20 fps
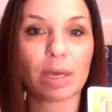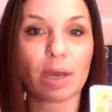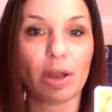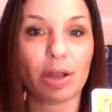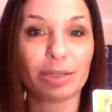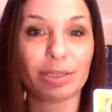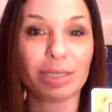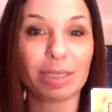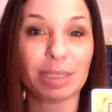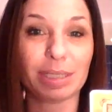
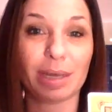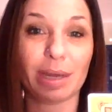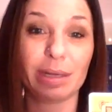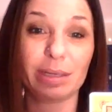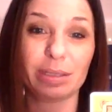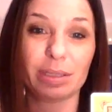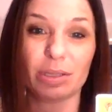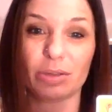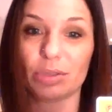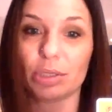cards as
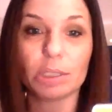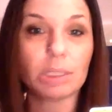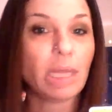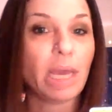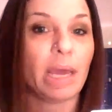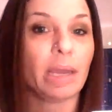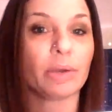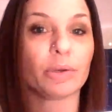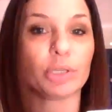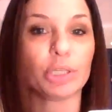signs. They're just
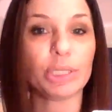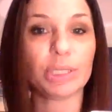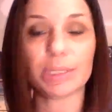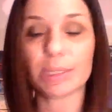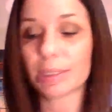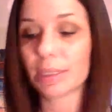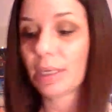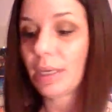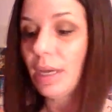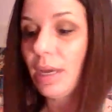
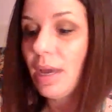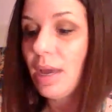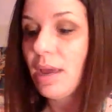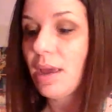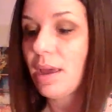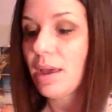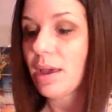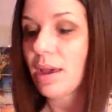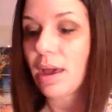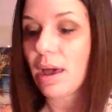energies.
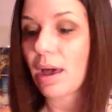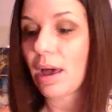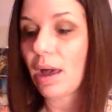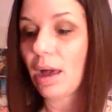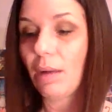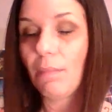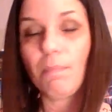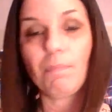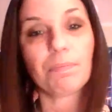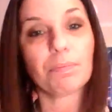
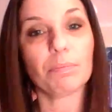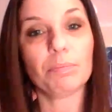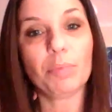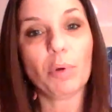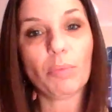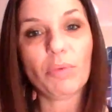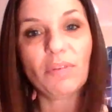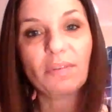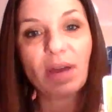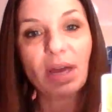
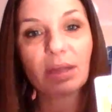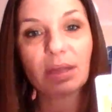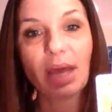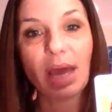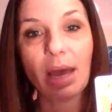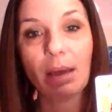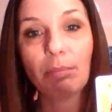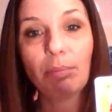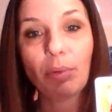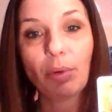But we've got
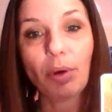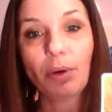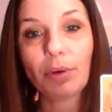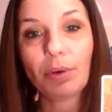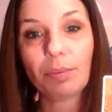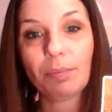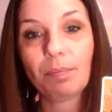the Emperor